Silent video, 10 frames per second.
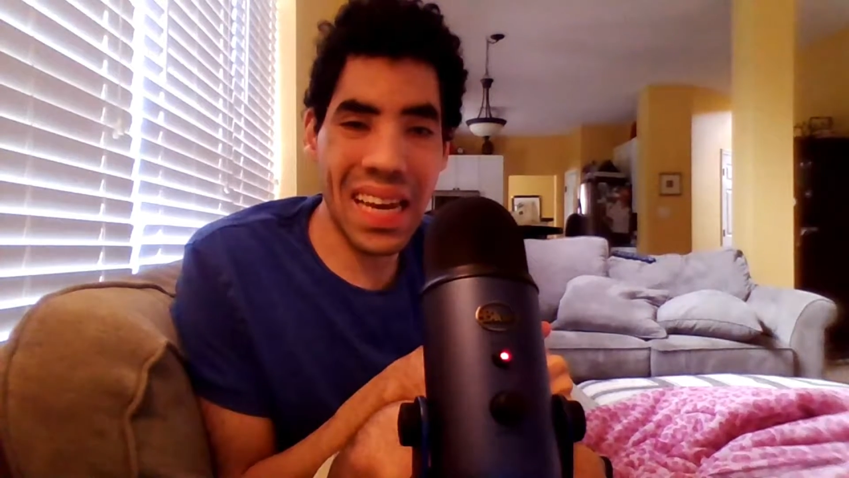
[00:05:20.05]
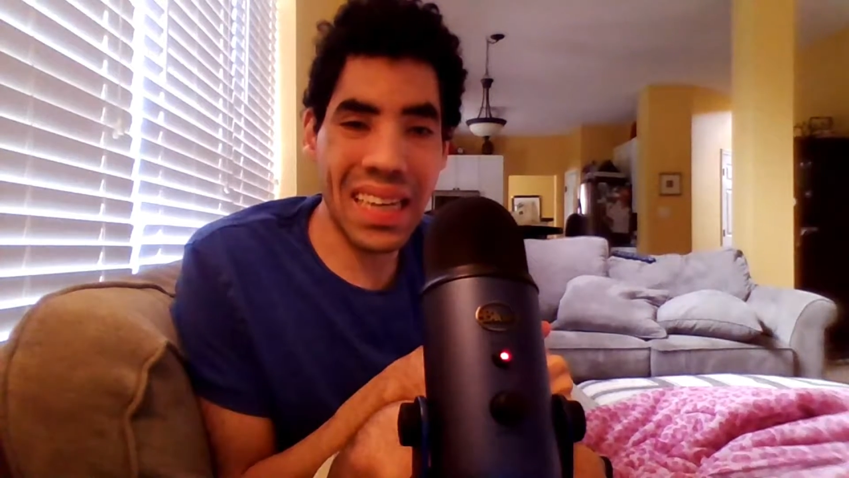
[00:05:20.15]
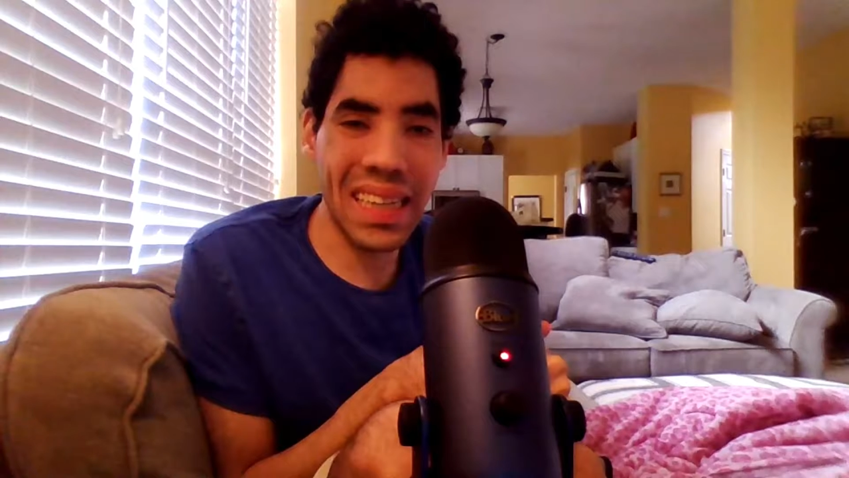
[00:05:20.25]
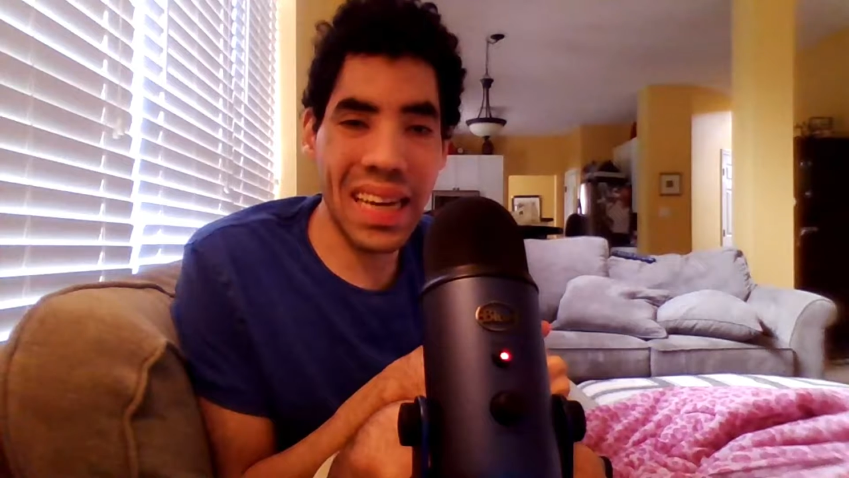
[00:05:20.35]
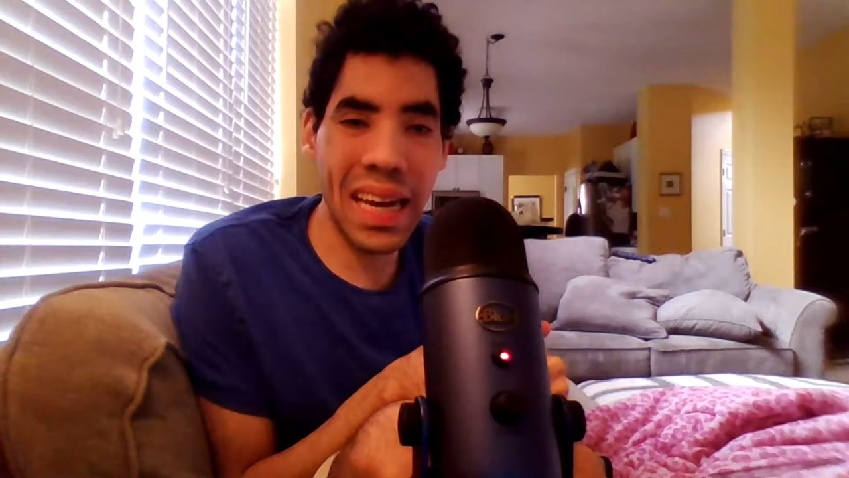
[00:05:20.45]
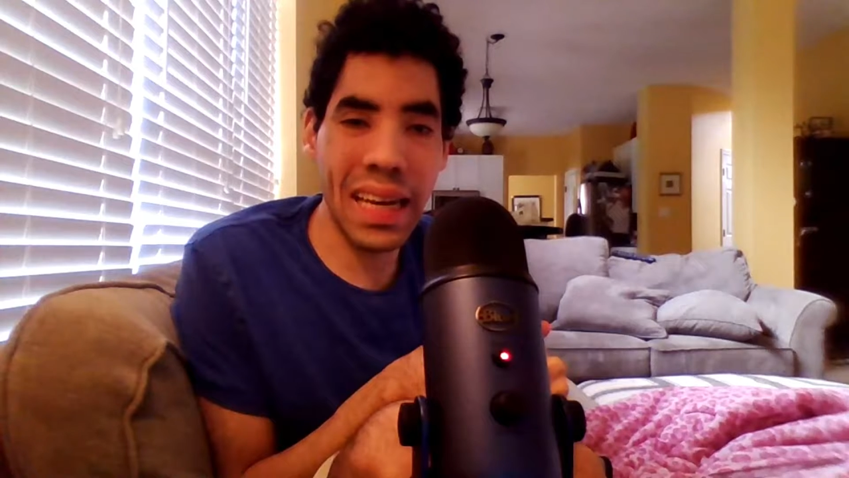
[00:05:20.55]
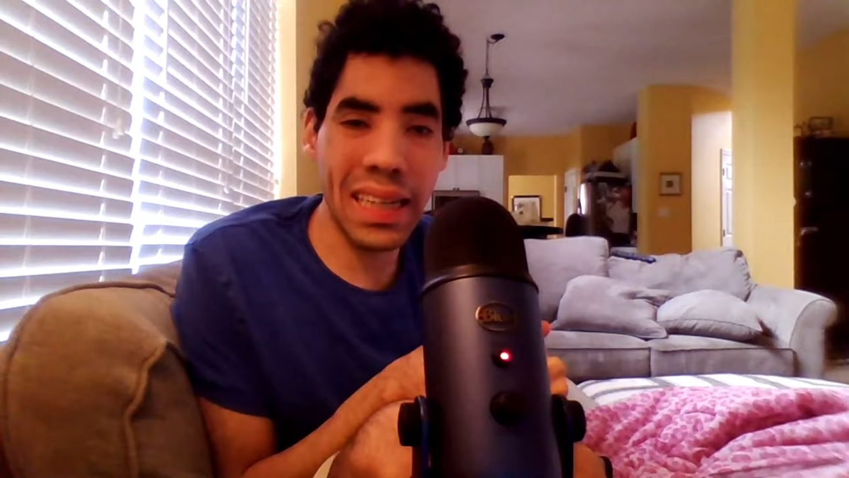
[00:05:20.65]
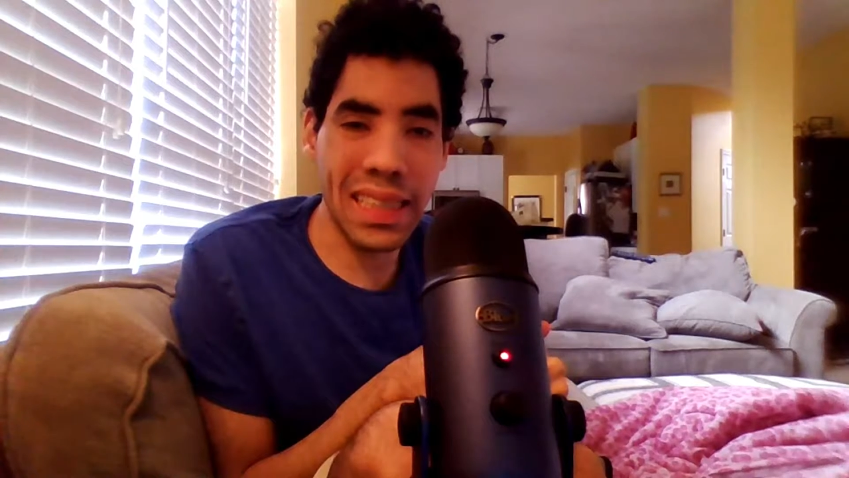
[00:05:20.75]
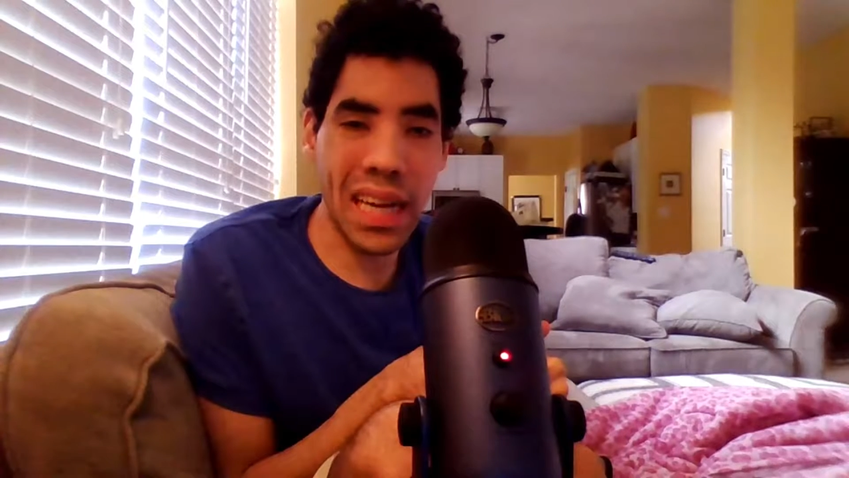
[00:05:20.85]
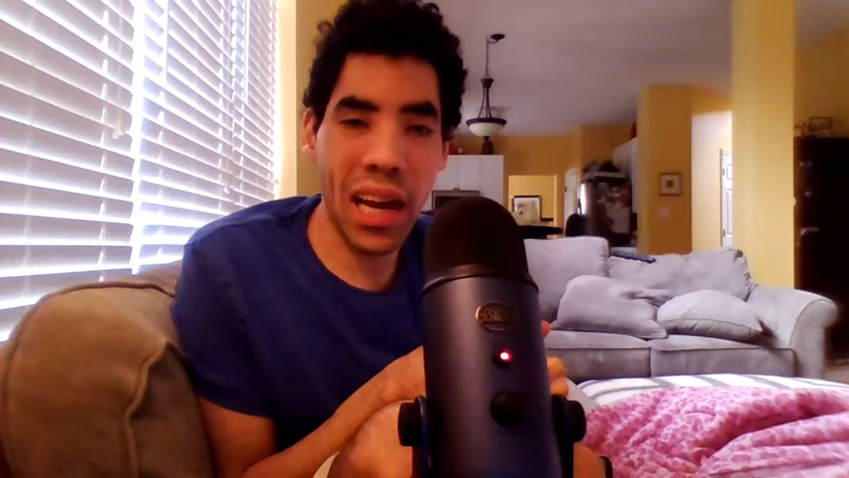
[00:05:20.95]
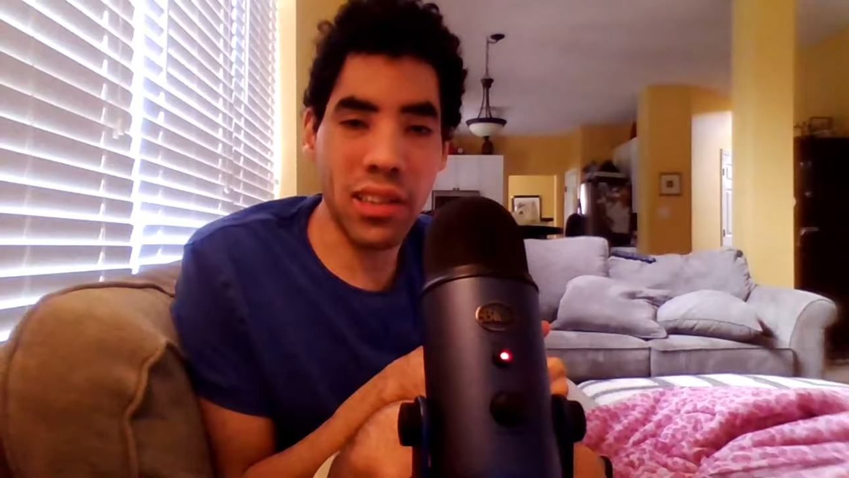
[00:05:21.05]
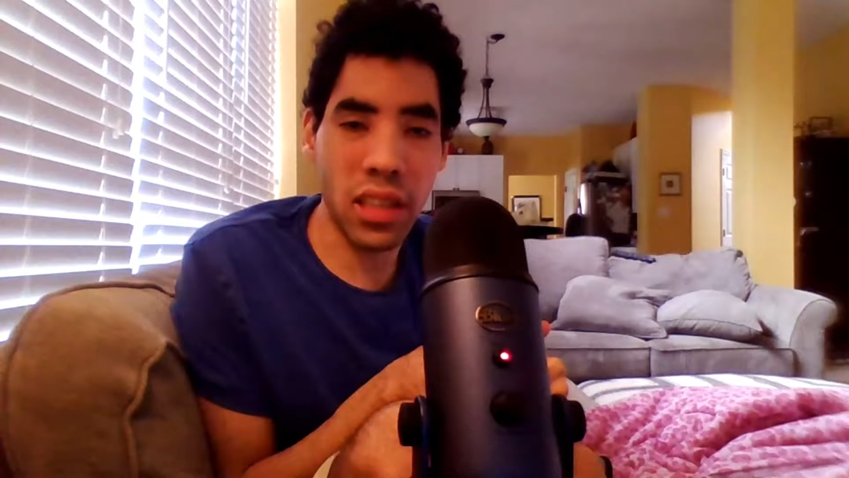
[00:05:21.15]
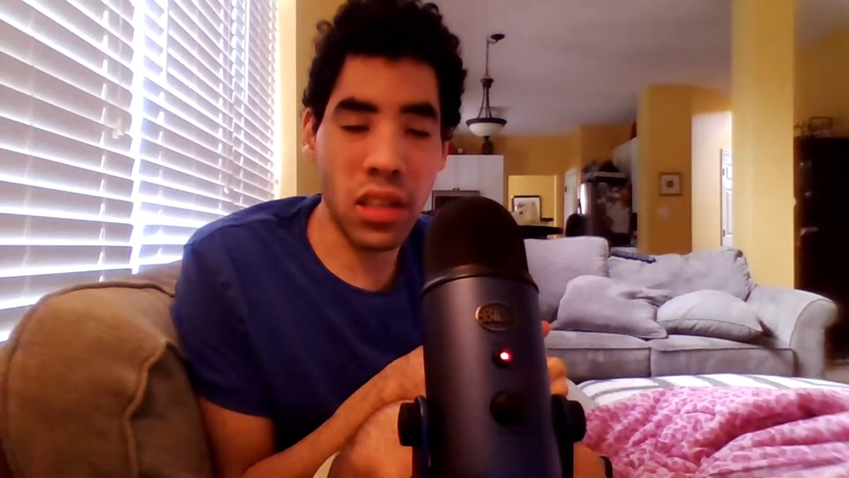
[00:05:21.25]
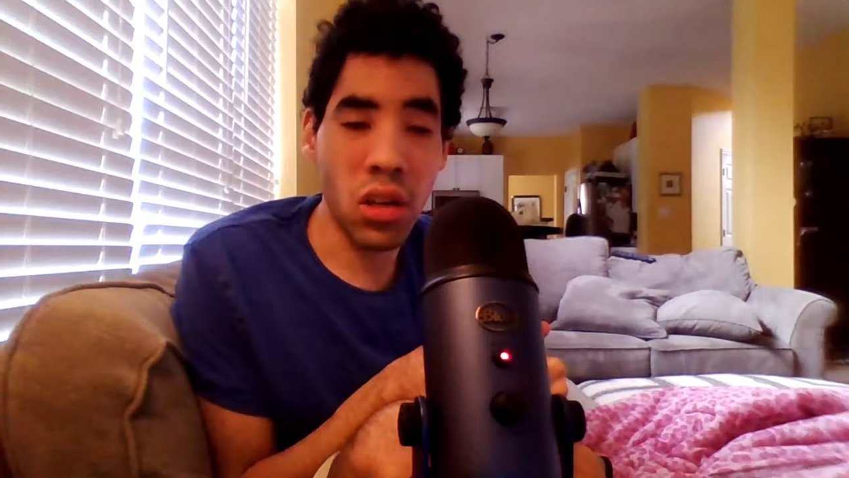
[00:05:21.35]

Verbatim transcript: aka the Tyrant,